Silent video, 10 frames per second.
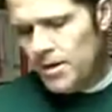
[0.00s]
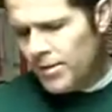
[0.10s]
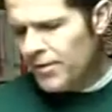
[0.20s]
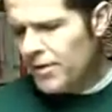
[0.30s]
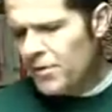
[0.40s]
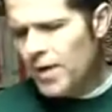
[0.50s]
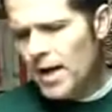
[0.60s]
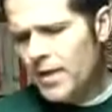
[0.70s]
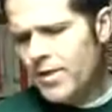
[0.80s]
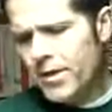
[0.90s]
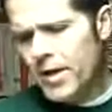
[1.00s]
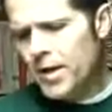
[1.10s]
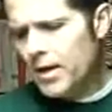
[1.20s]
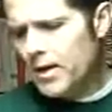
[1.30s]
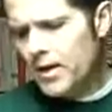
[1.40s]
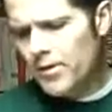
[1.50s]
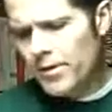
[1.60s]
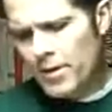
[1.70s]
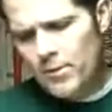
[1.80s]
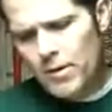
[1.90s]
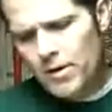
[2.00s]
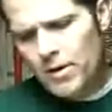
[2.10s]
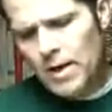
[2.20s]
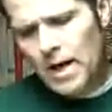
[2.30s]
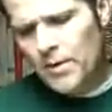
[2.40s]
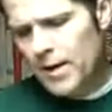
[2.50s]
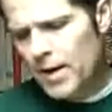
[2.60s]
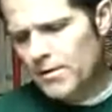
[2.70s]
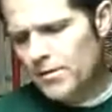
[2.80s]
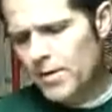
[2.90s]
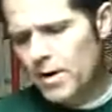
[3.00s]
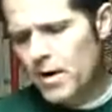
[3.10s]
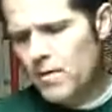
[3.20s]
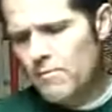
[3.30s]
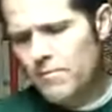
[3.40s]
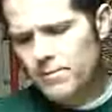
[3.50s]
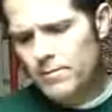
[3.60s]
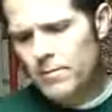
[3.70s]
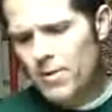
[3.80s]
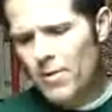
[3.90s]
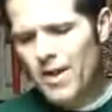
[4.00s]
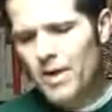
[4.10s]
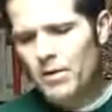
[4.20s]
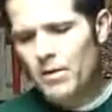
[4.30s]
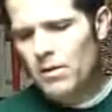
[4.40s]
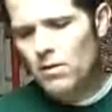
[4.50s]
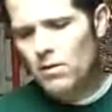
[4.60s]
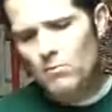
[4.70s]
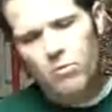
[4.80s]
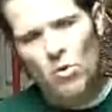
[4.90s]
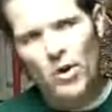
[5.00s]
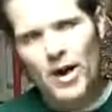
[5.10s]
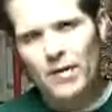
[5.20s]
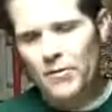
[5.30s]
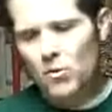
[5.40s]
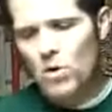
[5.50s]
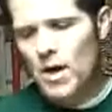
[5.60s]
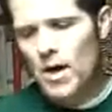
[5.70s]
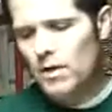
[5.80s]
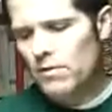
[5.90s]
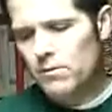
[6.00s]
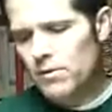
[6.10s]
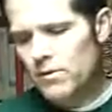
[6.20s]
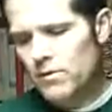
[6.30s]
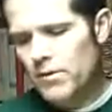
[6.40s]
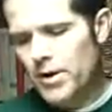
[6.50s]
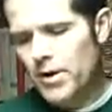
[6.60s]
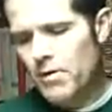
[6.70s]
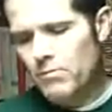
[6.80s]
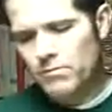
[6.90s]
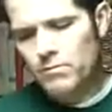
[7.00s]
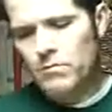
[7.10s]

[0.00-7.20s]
It's a fun read. I think it's going to be a good comic, actually. It might get boring after a while, you know.